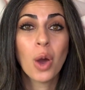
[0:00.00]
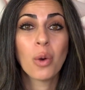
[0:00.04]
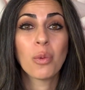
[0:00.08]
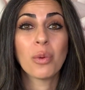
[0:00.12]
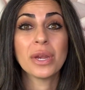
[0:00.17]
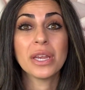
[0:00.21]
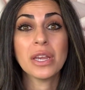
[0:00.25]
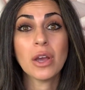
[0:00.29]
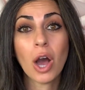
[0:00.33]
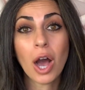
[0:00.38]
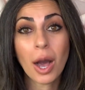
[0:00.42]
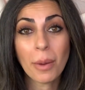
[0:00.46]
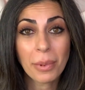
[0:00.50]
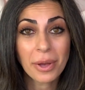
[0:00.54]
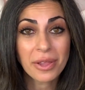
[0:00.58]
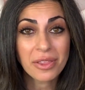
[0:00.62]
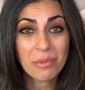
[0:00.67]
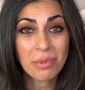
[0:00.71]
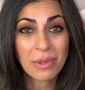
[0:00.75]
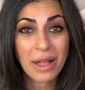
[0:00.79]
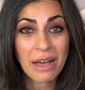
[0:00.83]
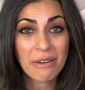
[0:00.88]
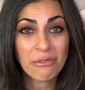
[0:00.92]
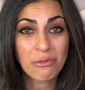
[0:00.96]
when you hop on
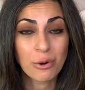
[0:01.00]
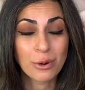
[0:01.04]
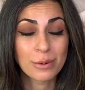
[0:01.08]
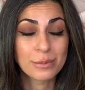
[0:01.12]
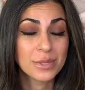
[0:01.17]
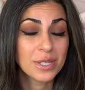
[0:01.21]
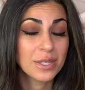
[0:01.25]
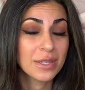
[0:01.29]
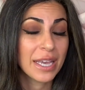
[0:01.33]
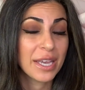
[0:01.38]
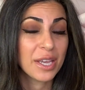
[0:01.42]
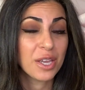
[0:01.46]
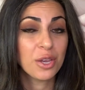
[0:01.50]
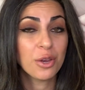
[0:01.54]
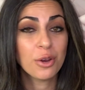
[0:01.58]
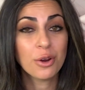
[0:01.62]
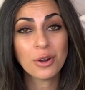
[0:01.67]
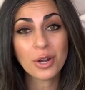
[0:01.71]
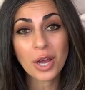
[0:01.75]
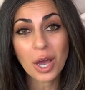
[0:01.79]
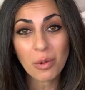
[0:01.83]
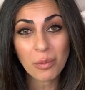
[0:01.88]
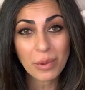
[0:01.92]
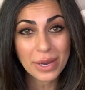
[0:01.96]
the platform so that
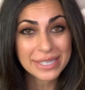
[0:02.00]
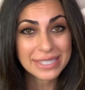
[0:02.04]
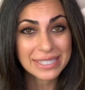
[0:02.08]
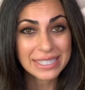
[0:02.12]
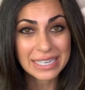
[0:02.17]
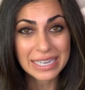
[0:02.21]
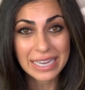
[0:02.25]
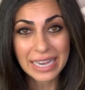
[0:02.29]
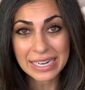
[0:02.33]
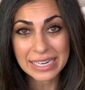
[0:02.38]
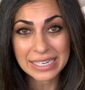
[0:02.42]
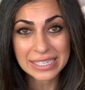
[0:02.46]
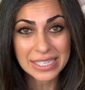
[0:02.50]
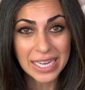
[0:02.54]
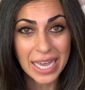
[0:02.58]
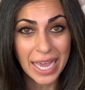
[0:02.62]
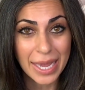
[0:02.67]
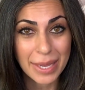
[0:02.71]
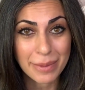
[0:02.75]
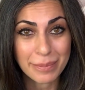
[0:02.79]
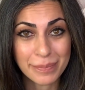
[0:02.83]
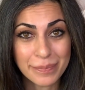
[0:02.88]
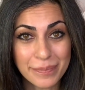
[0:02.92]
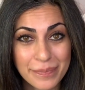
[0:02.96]
you're not wasting any time.